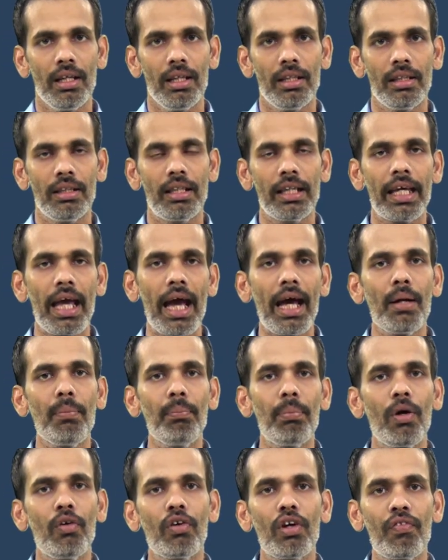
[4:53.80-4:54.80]
the carom
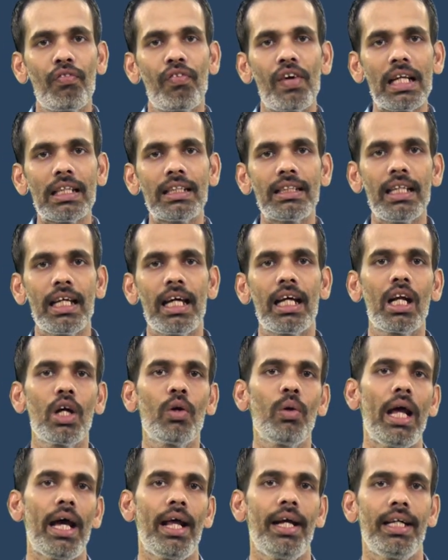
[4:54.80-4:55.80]
powder fills the
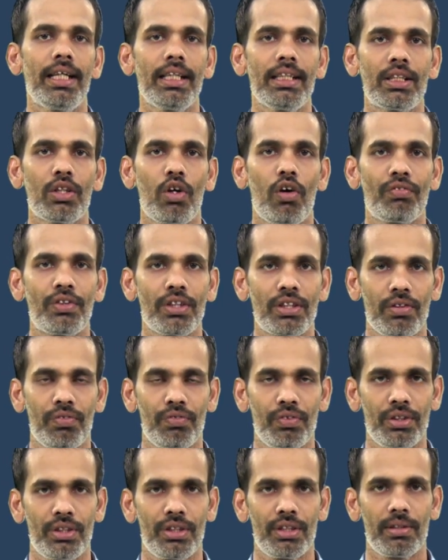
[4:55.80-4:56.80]
irregularities of the
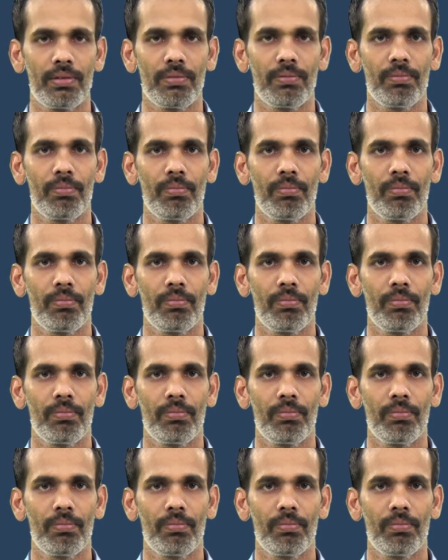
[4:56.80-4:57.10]
surface